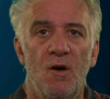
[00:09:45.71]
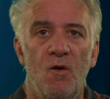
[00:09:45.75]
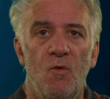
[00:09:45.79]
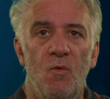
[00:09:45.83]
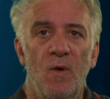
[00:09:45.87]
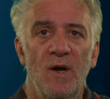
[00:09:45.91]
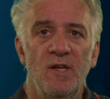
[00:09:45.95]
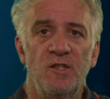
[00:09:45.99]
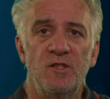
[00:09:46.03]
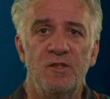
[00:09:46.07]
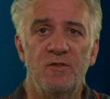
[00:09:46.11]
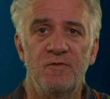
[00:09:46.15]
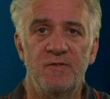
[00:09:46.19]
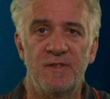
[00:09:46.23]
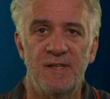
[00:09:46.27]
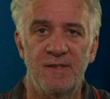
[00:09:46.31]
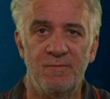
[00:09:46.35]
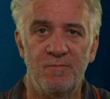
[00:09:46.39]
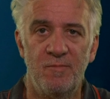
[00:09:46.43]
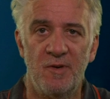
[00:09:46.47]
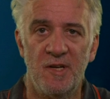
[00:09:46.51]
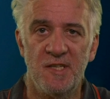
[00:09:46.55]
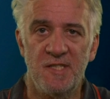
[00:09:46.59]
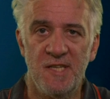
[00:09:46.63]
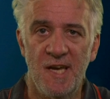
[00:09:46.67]
Once you've
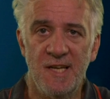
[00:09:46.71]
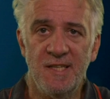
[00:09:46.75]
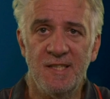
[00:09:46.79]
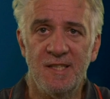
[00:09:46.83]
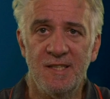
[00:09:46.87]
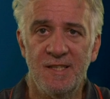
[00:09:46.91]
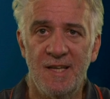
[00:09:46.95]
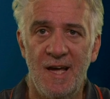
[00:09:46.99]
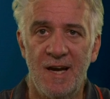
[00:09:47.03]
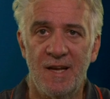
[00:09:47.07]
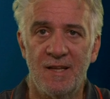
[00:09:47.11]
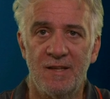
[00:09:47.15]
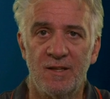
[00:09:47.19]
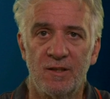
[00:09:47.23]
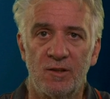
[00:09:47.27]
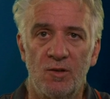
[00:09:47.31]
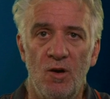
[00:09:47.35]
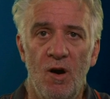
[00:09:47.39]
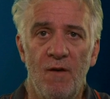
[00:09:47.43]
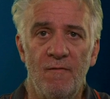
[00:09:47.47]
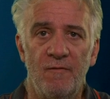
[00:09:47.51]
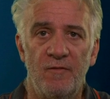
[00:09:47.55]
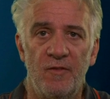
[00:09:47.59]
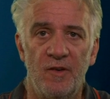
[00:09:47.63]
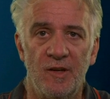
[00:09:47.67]
presented that at the
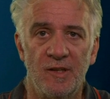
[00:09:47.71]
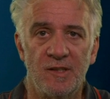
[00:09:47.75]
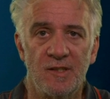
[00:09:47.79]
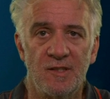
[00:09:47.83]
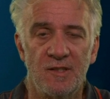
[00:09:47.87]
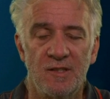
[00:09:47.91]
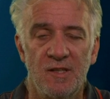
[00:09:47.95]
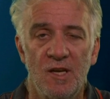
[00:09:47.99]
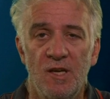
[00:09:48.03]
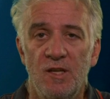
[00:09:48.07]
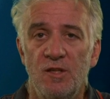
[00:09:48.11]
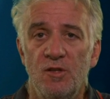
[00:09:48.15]
conference,